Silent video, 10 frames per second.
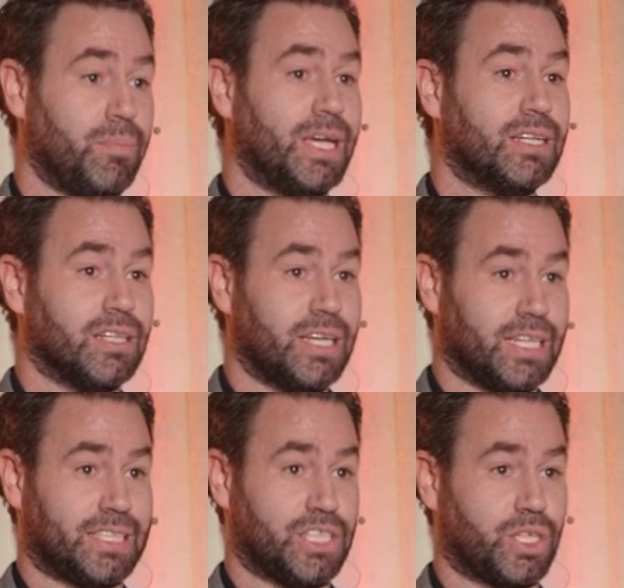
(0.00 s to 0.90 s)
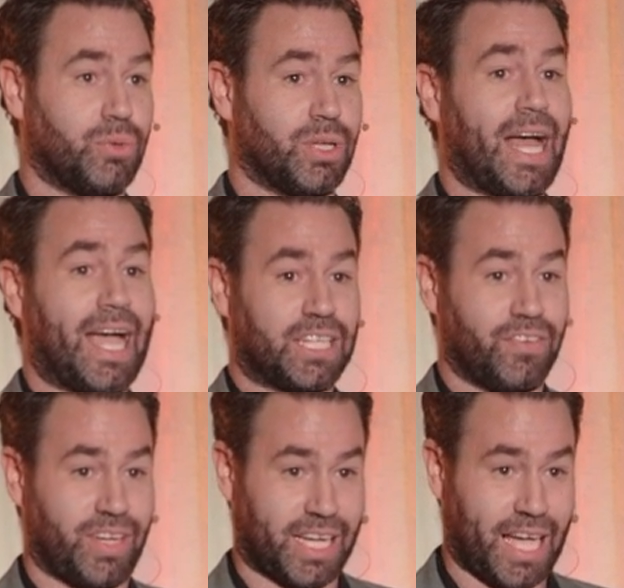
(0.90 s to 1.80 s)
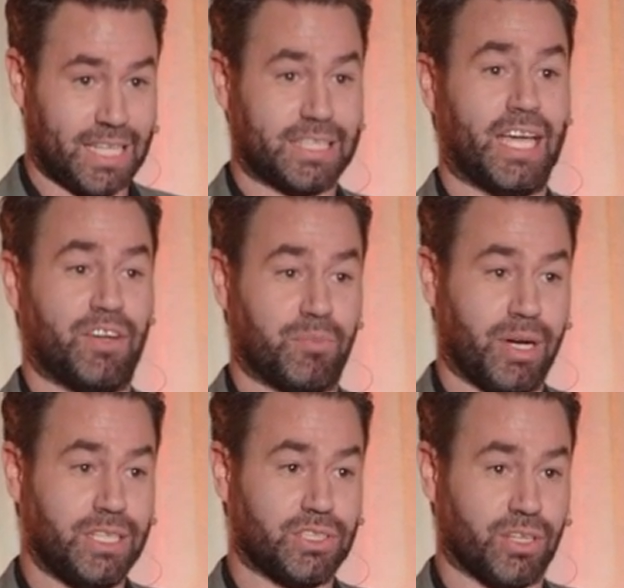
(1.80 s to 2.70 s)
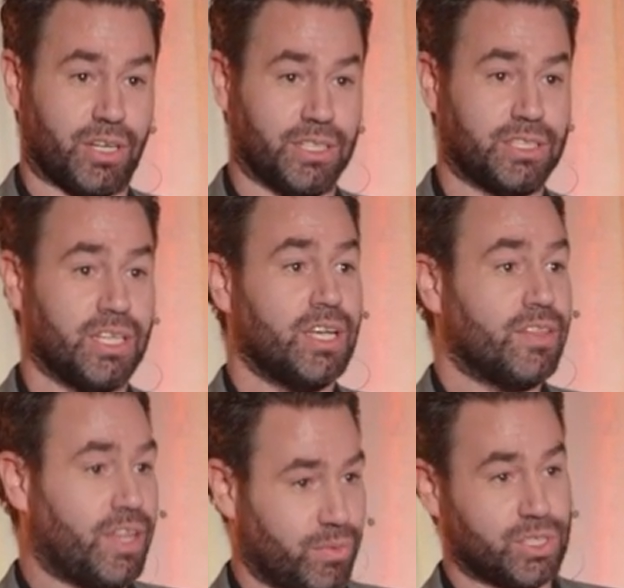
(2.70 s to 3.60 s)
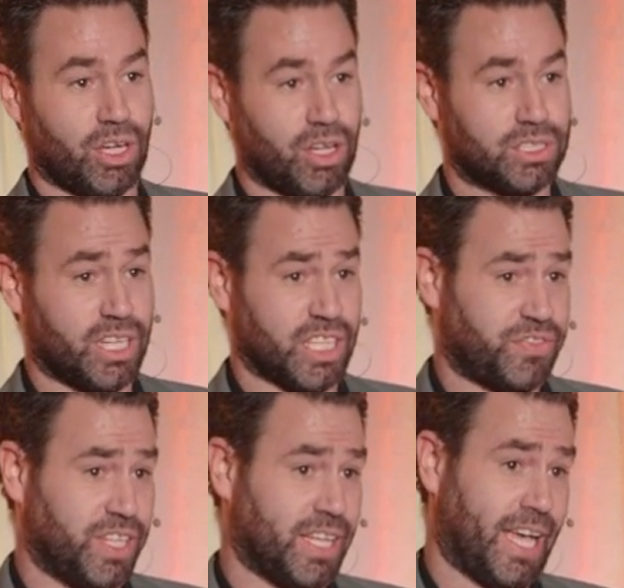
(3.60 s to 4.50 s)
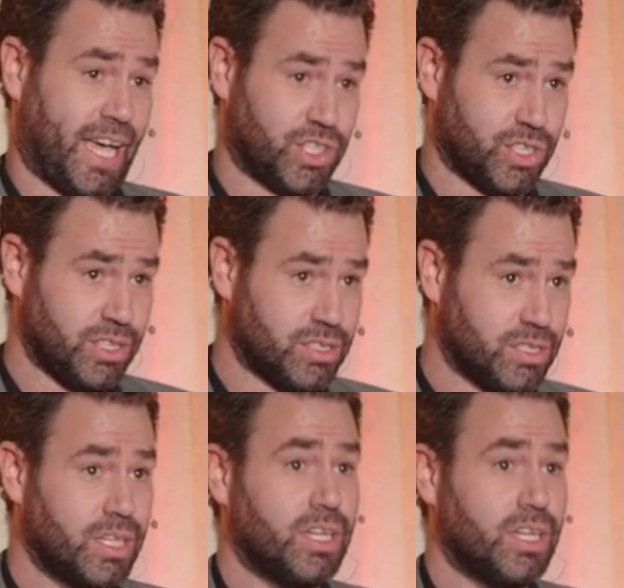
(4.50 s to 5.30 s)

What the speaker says: amygdala essentially will activate a cascade of brain circuits that results in us feeling anxious,